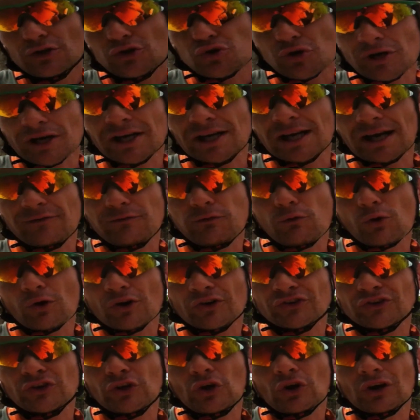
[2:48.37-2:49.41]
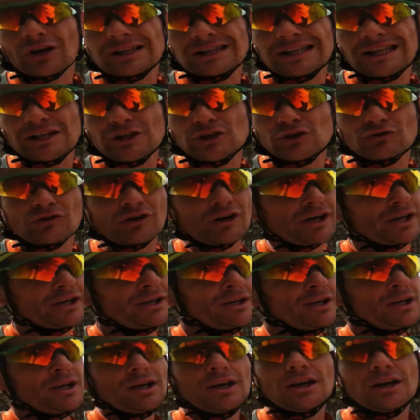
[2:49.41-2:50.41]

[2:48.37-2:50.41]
Drink enough water so you've got clear urine.